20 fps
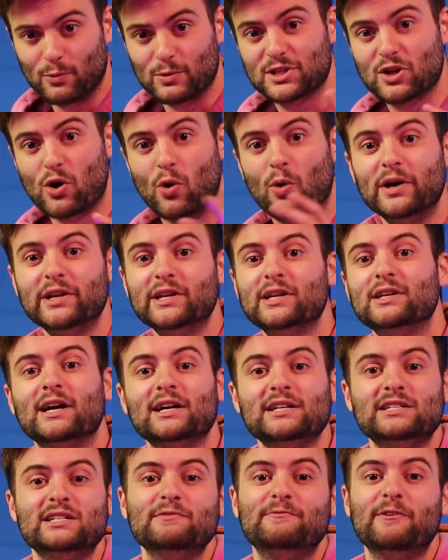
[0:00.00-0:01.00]
was coined in
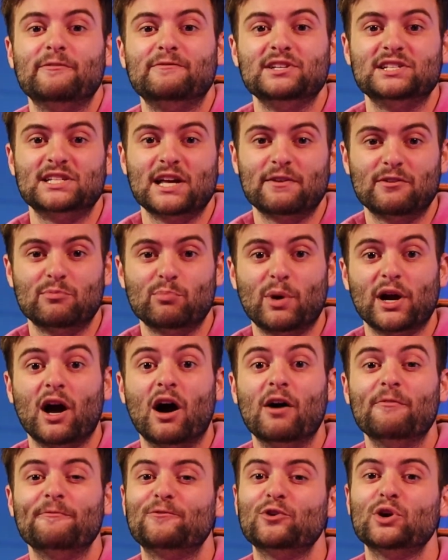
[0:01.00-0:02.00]
1957 by
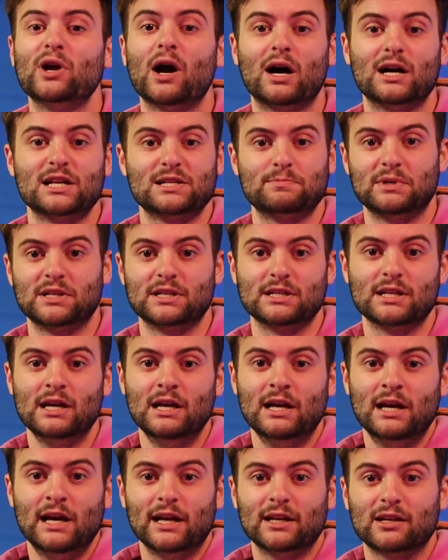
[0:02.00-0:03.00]
Humphrey Osmond
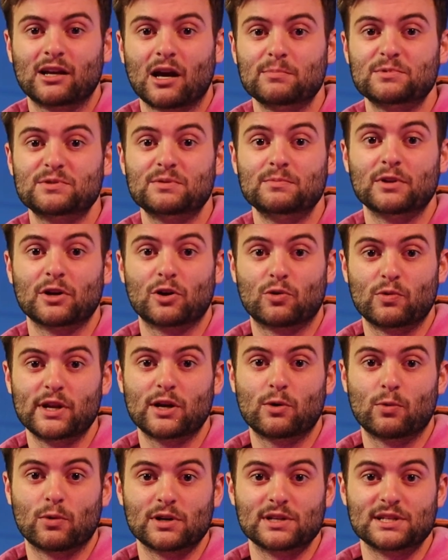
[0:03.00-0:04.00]
and comes from the
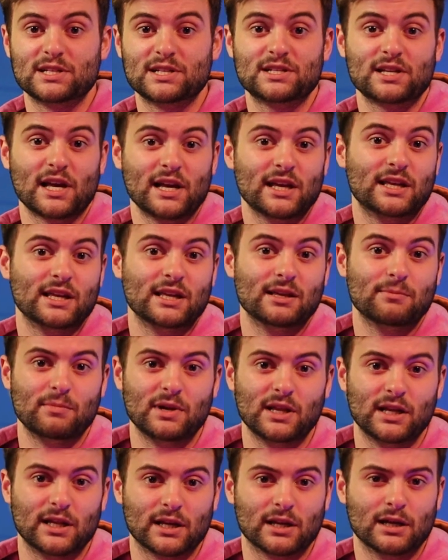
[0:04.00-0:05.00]
Greek word psyche,
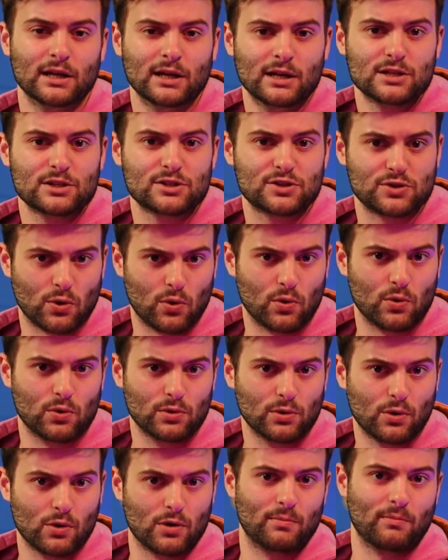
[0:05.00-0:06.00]
meaning
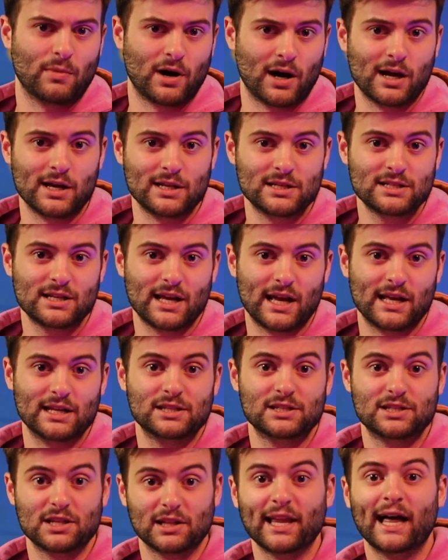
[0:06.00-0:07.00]
soul or mind,
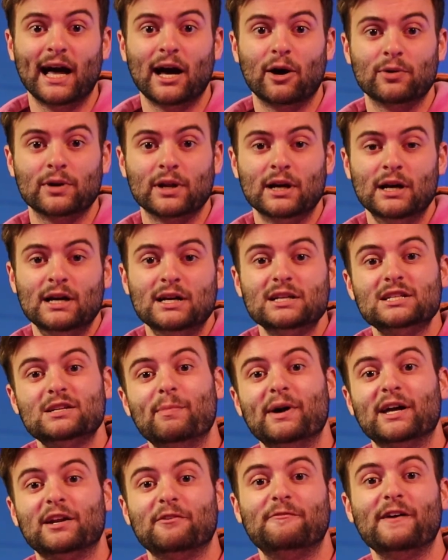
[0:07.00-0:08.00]
and delaun, to
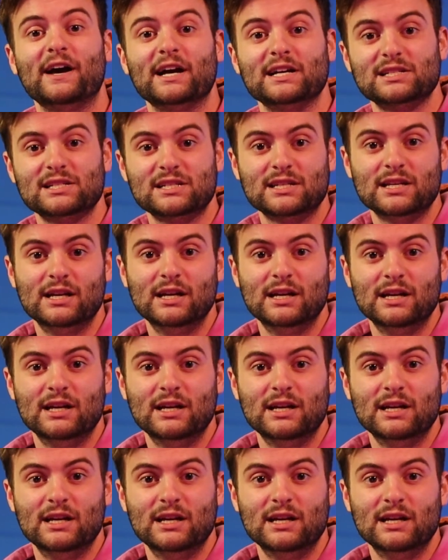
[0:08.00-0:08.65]
manifest.